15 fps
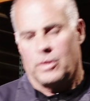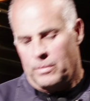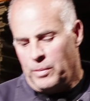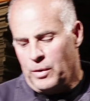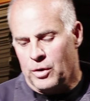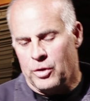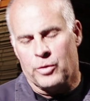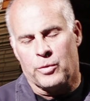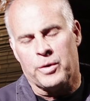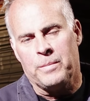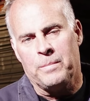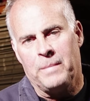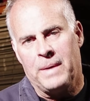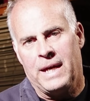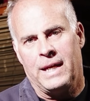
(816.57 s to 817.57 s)
going to pull the
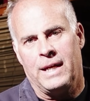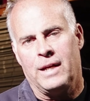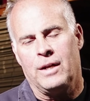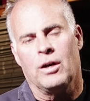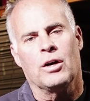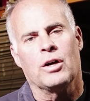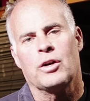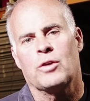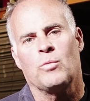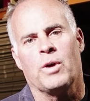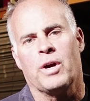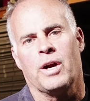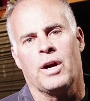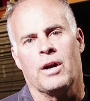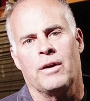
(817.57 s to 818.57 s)
remaining
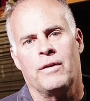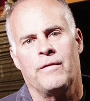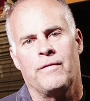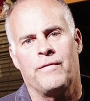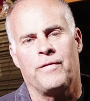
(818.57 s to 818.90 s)
hardware